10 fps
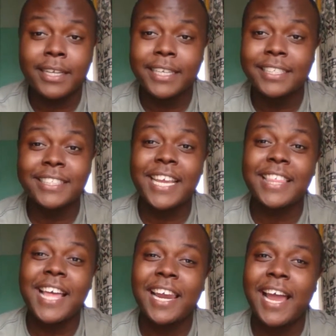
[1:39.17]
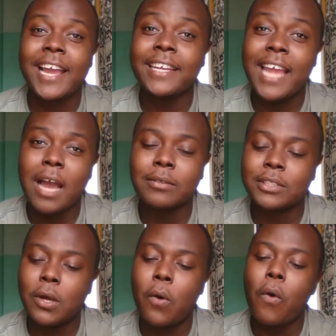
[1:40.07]
He didn't take that lying down.
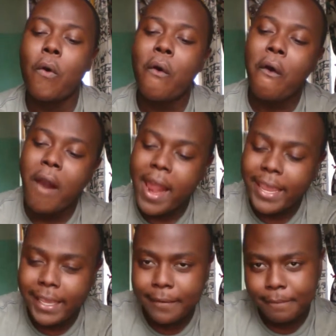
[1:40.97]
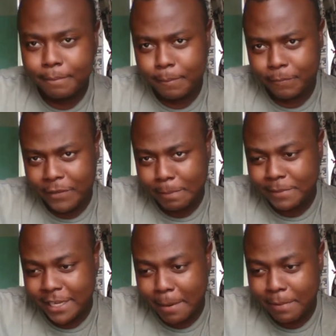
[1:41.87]
So she
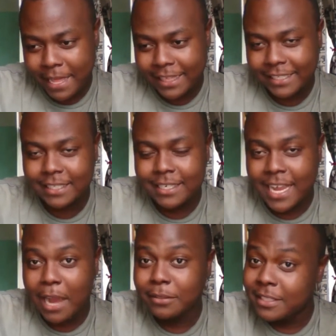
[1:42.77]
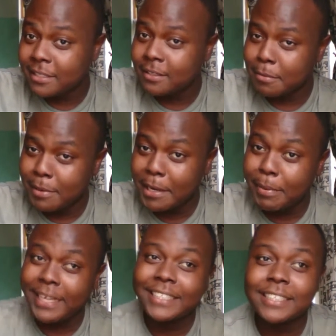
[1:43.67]
flips it up like this and counts the many
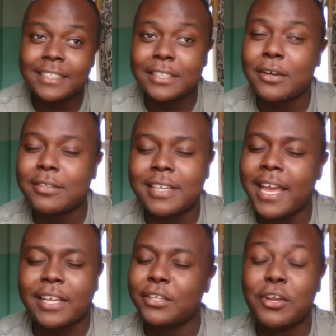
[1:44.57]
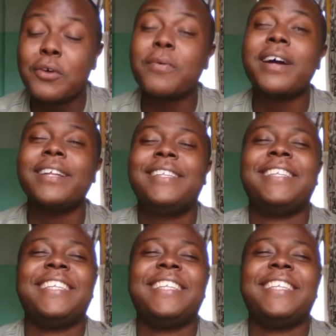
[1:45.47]
pages and goes like, you know what?